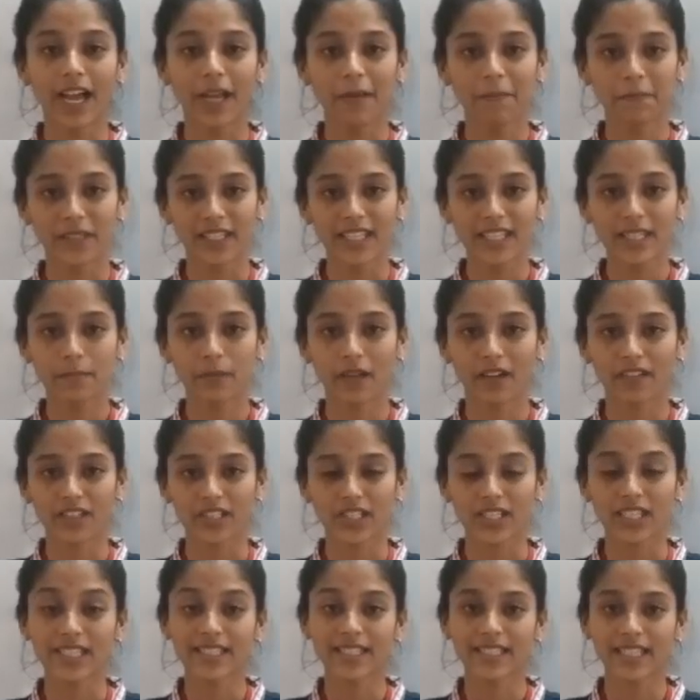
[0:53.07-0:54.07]
I'm Yes
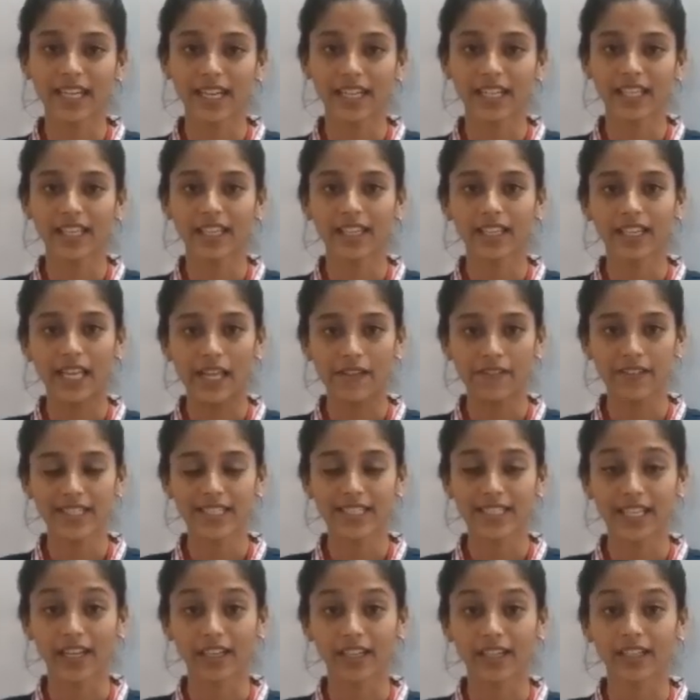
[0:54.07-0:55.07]
Kaushi, studying in 11th
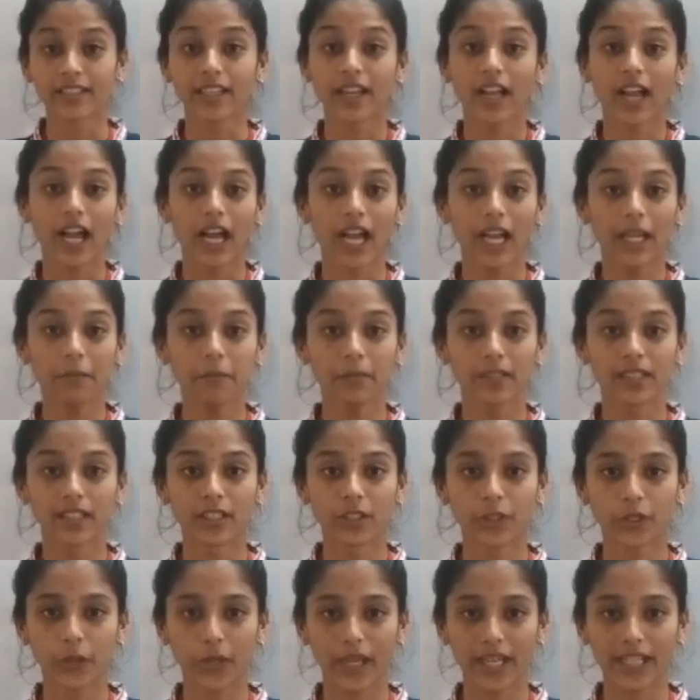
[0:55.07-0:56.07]
standard. I'm
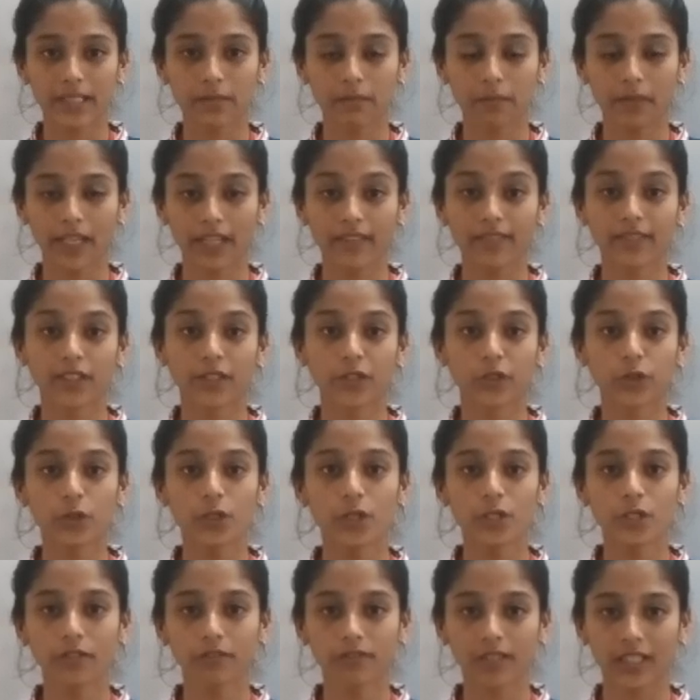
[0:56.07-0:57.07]
here to explain the
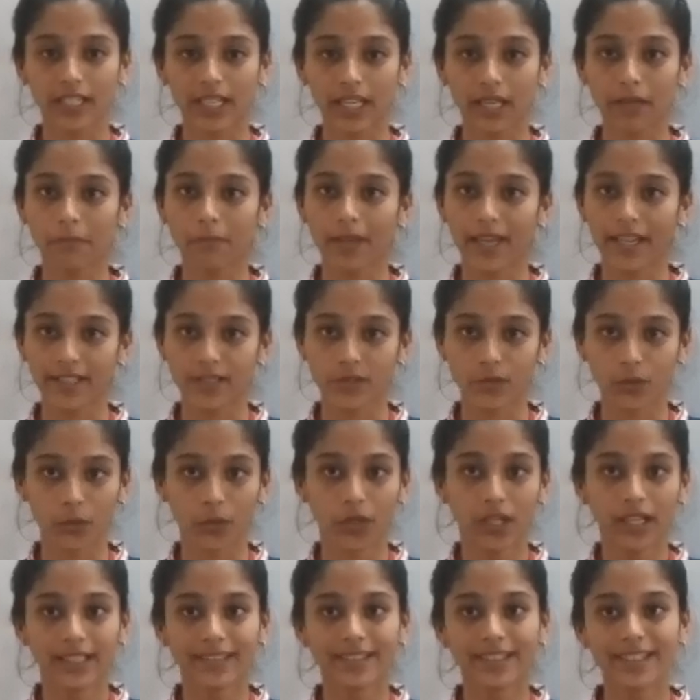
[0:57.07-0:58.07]
rules of the game XO.
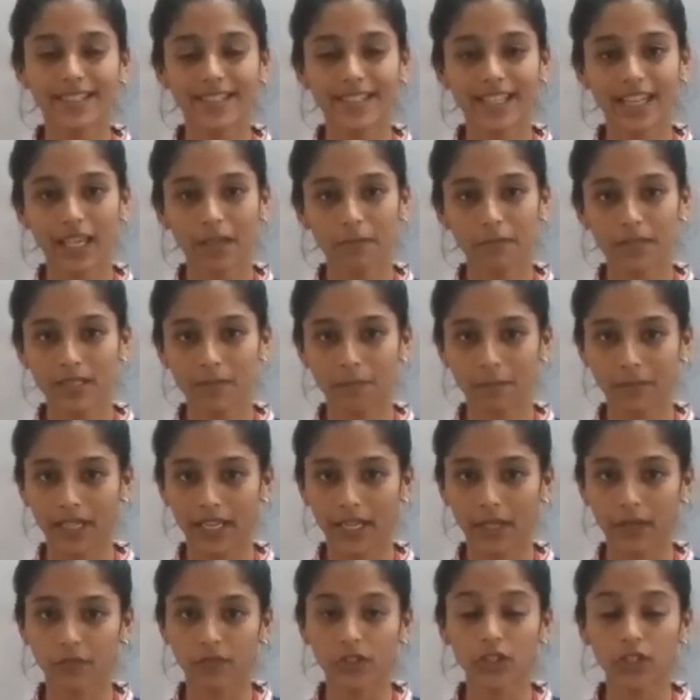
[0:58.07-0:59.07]
This game is
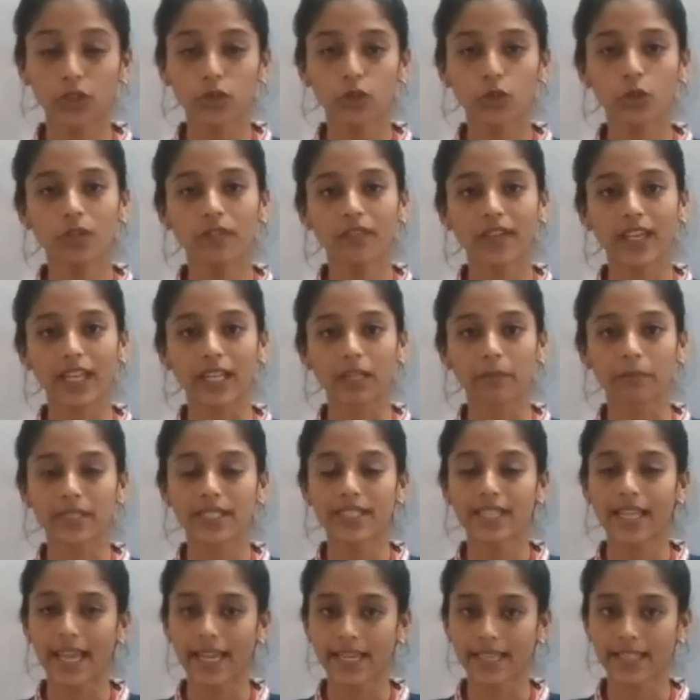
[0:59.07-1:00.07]
played with two
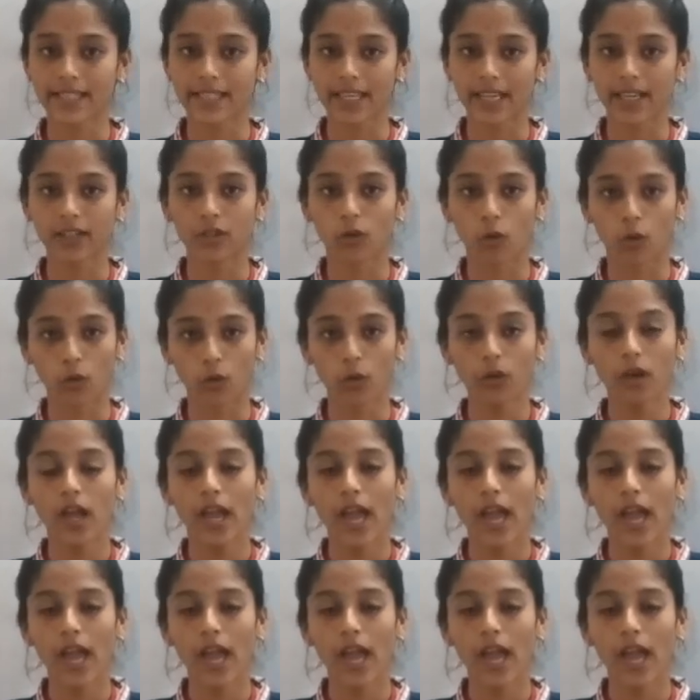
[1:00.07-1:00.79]
variables X and O